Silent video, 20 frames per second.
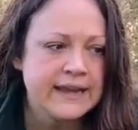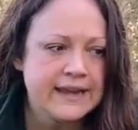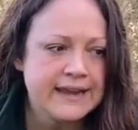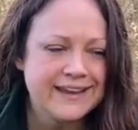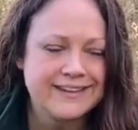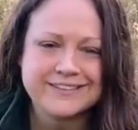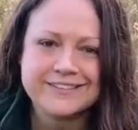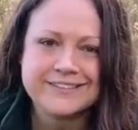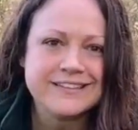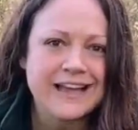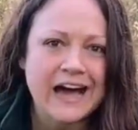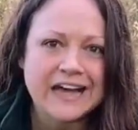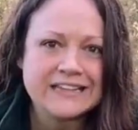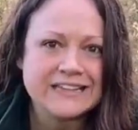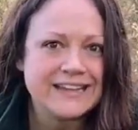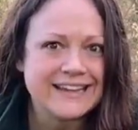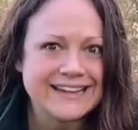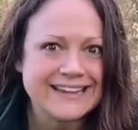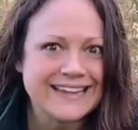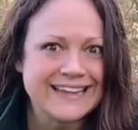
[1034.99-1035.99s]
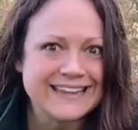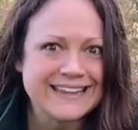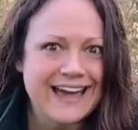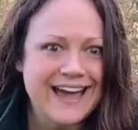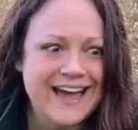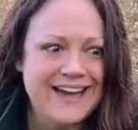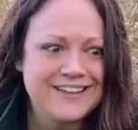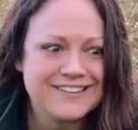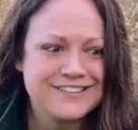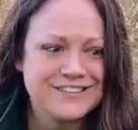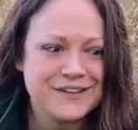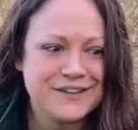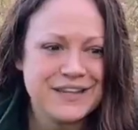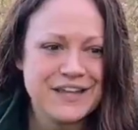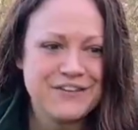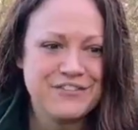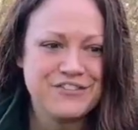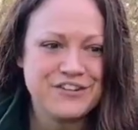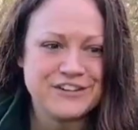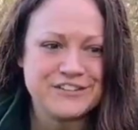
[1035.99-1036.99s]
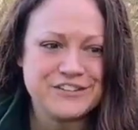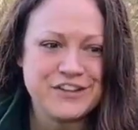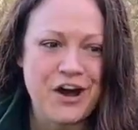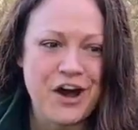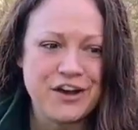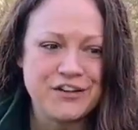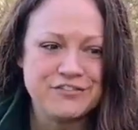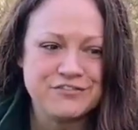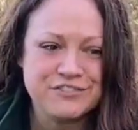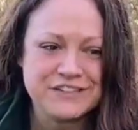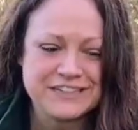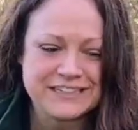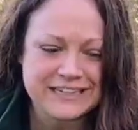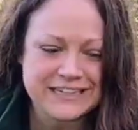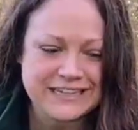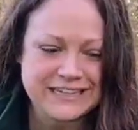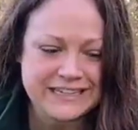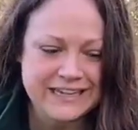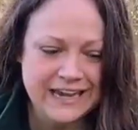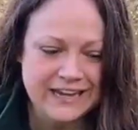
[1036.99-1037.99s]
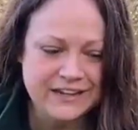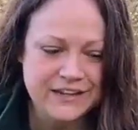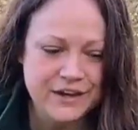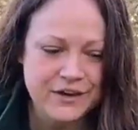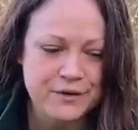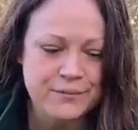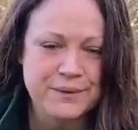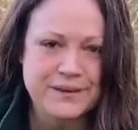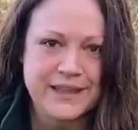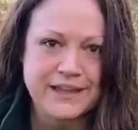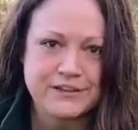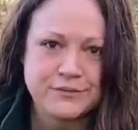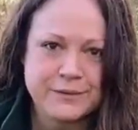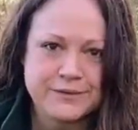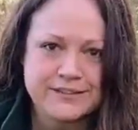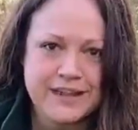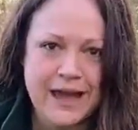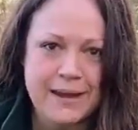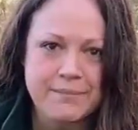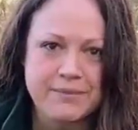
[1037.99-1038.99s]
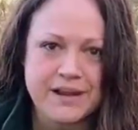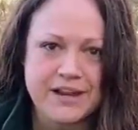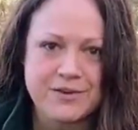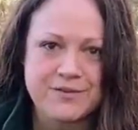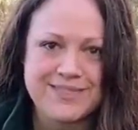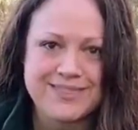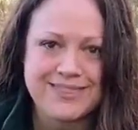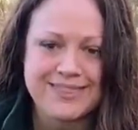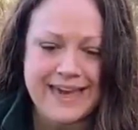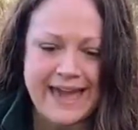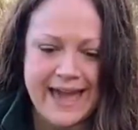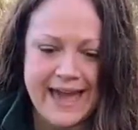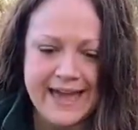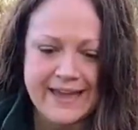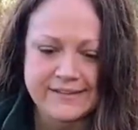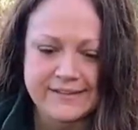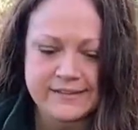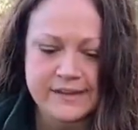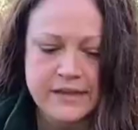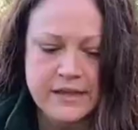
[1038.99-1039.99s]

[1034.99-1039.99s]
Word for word: it's not liking that, so they've just gone really yellow. But that's what's happening with that.